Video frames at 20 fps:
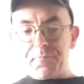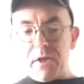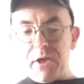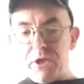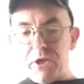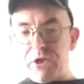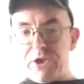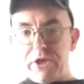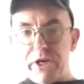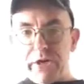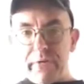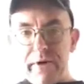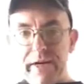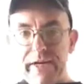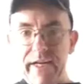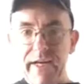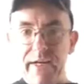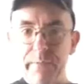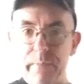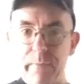You
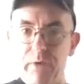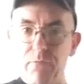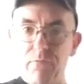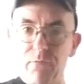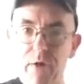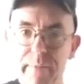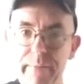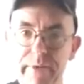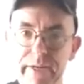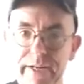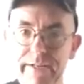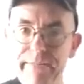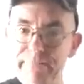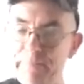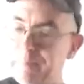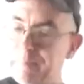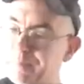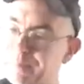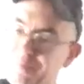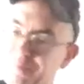generate heat by rubbing
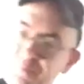it,